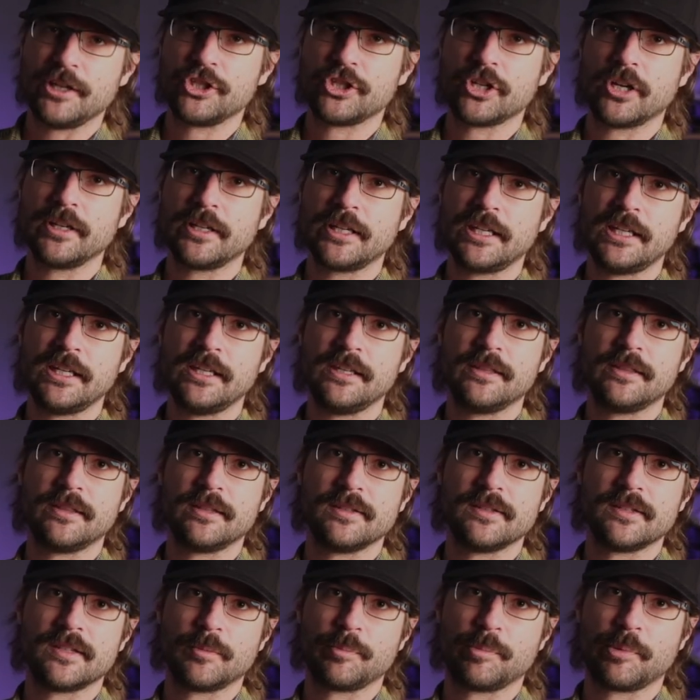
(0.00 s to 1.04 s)
chunky. The
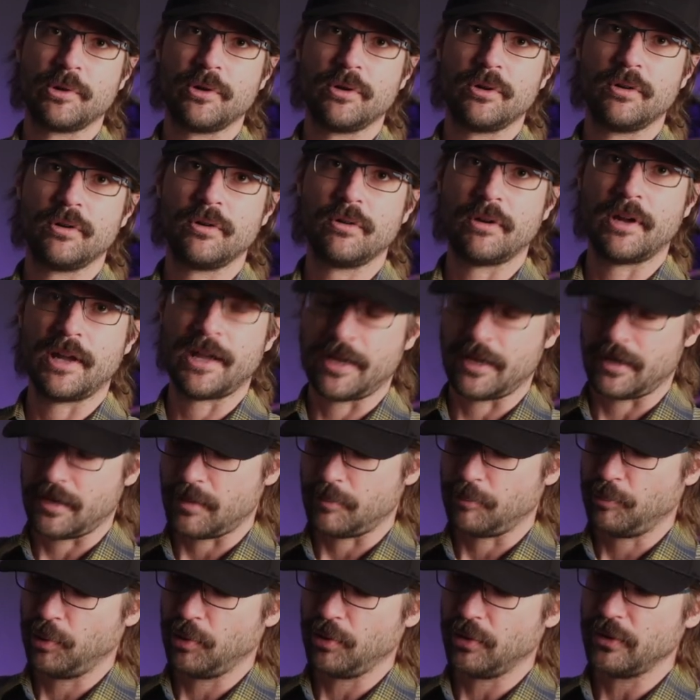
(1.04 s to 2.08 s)
zipper
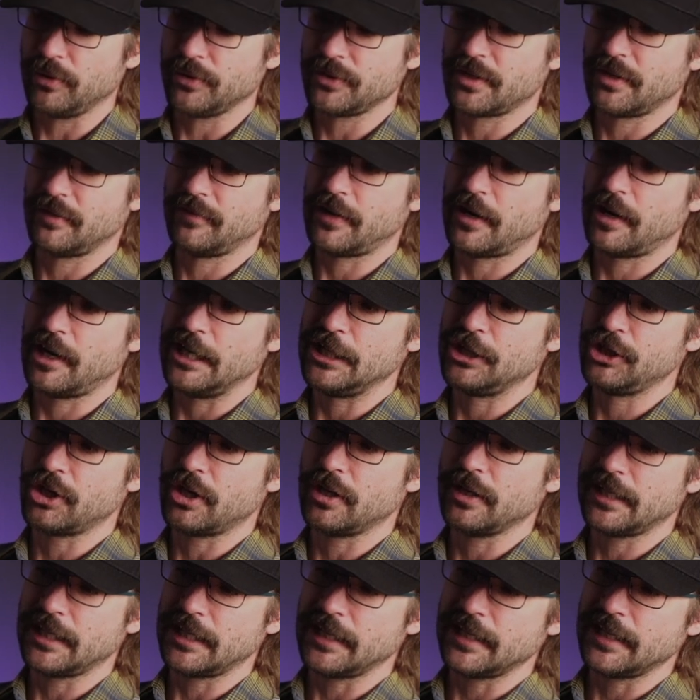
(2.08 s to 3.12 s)
pulls are very
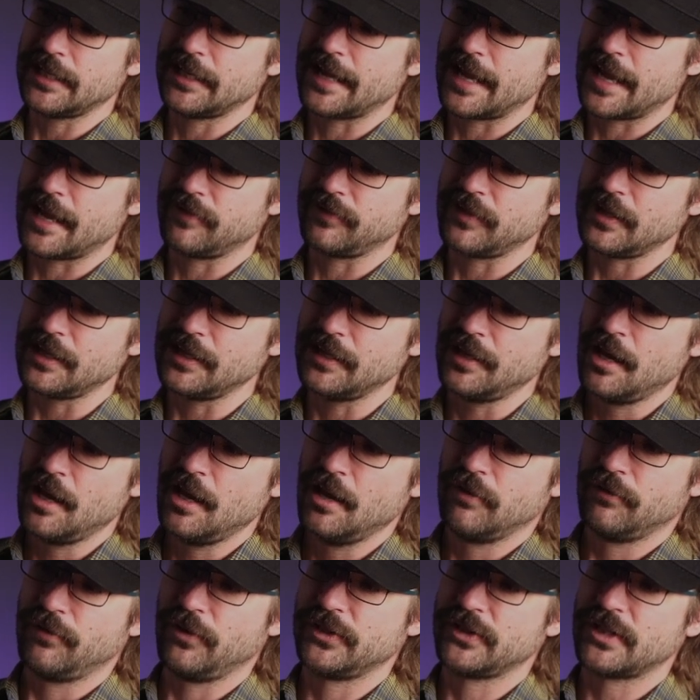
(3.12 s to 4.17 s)
chunky and heavy.
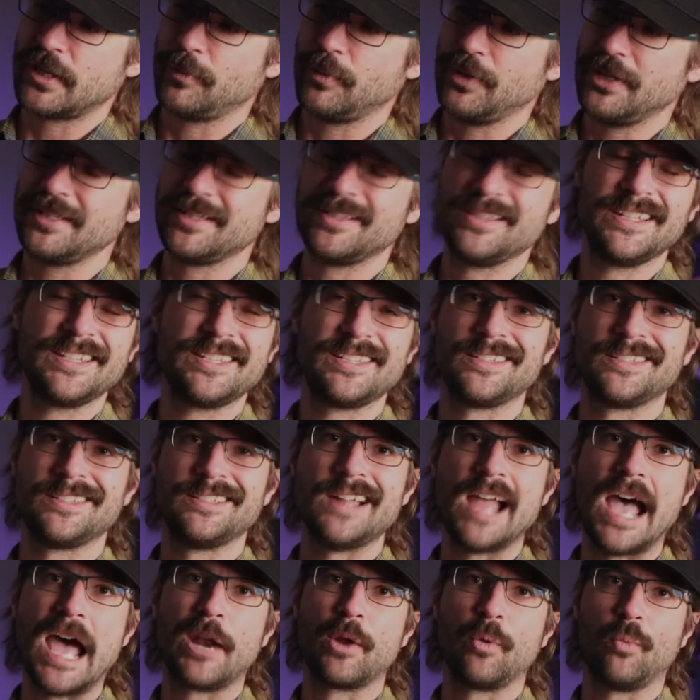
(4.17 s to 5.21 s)
For some reason, this is
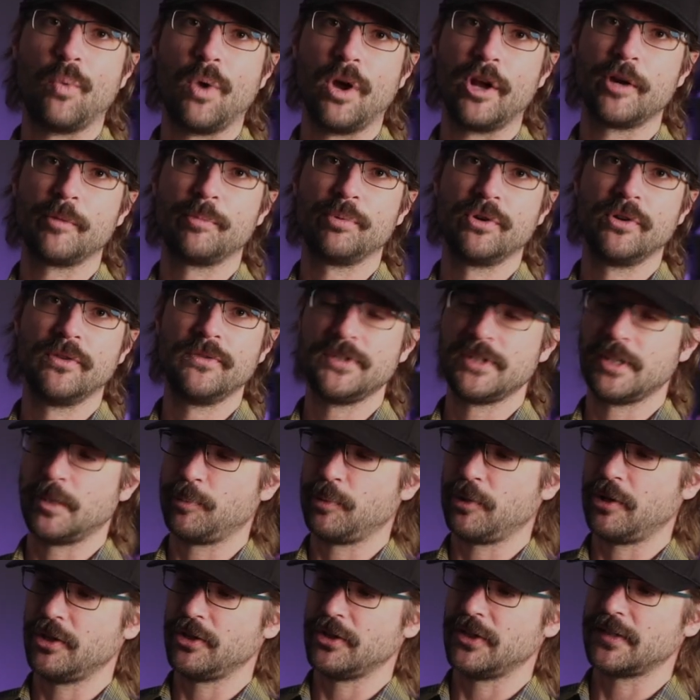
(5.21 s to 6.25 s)
not a waterproof
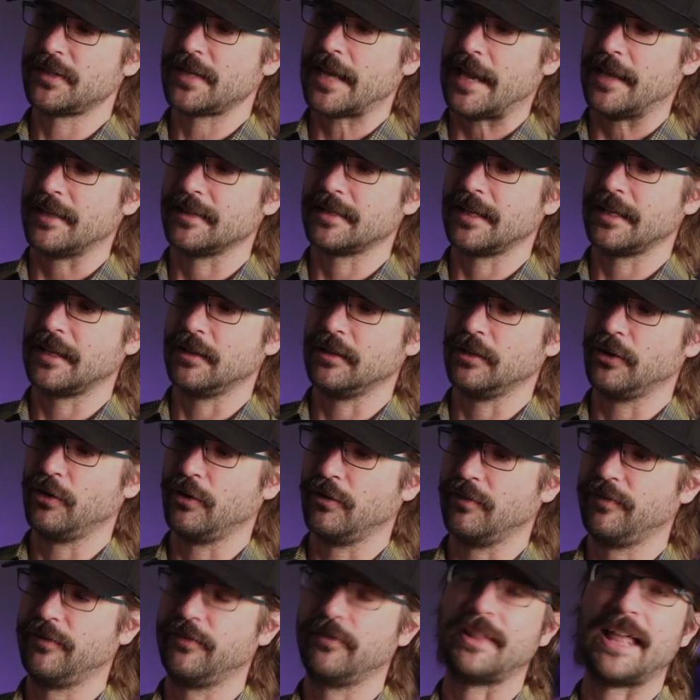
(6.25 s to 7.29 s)
zipper. It just has like a
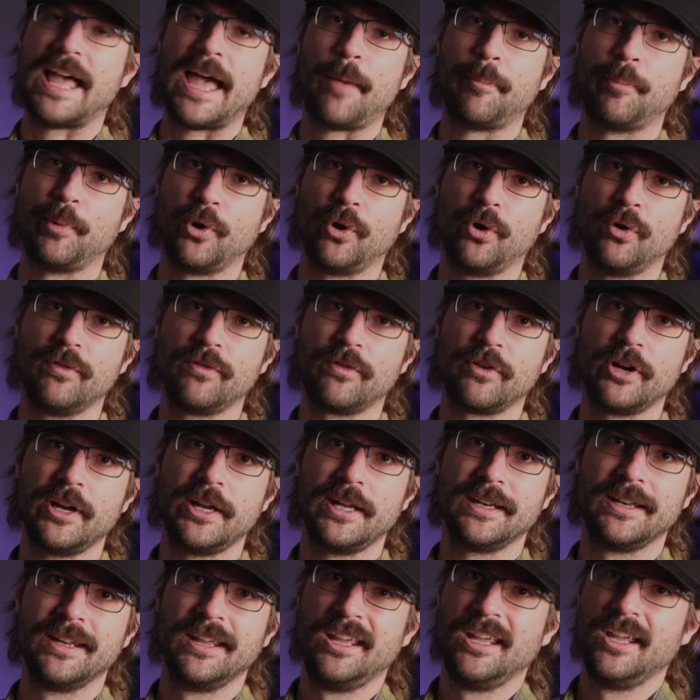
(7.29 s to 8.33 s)
little flap over
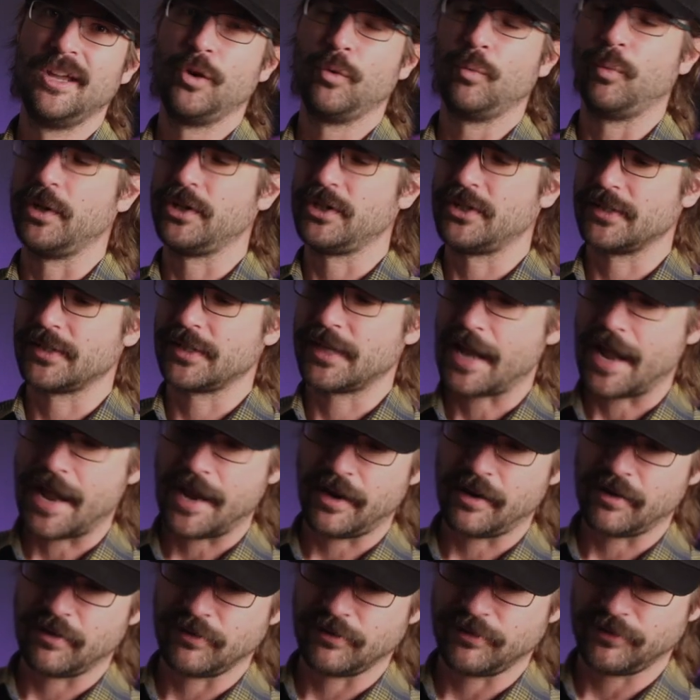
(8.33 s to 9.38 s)
it, which is
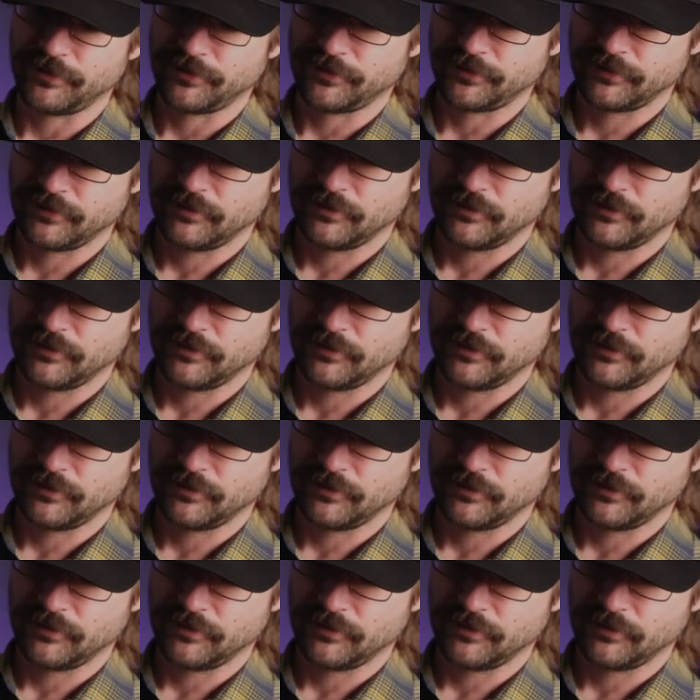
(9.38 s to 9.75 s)
kind of